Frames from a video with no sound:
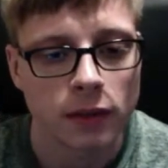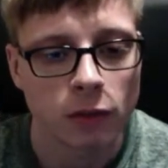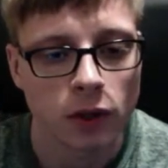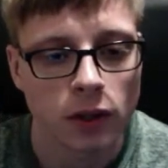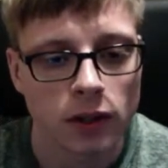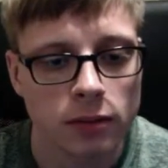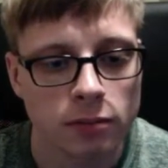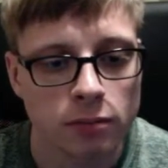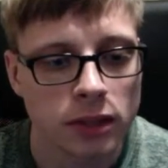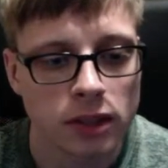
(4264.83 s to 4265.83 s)
we're going to
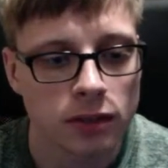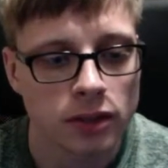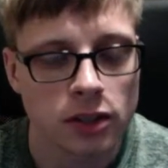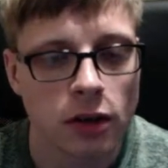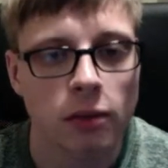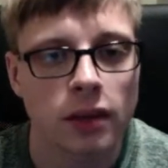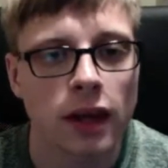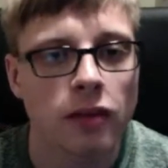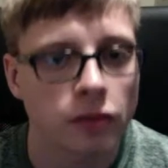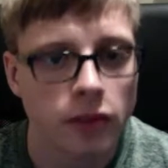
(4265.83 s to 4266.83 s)
be stuck with
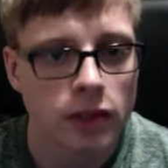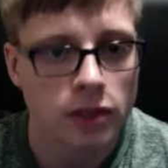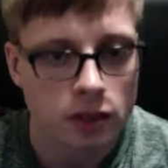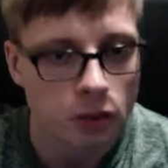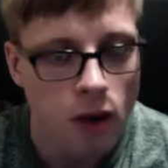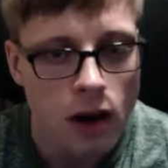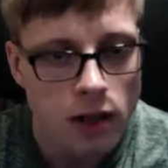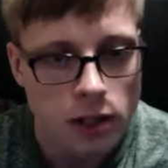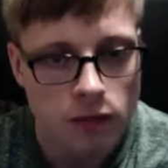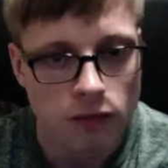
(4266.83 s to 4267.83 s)
that footage to
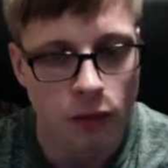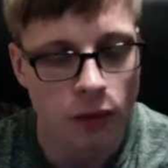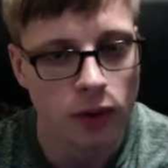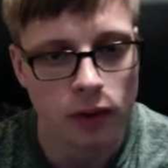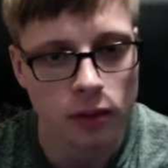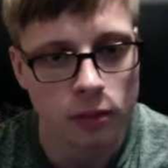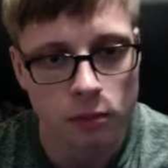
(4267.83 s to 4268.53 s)
watch for